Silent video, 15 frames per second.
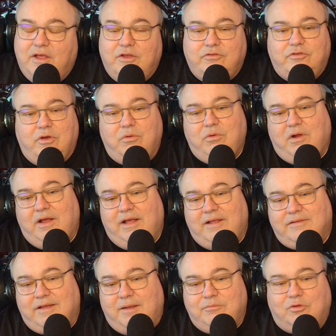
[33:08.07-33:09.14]
So
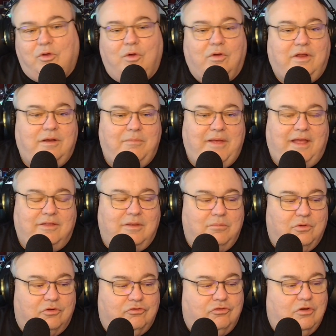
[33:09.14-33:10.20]
as I'm talking about
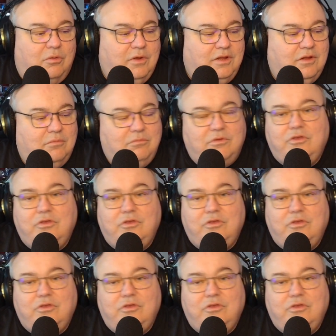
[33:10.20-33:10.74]
them or showing them,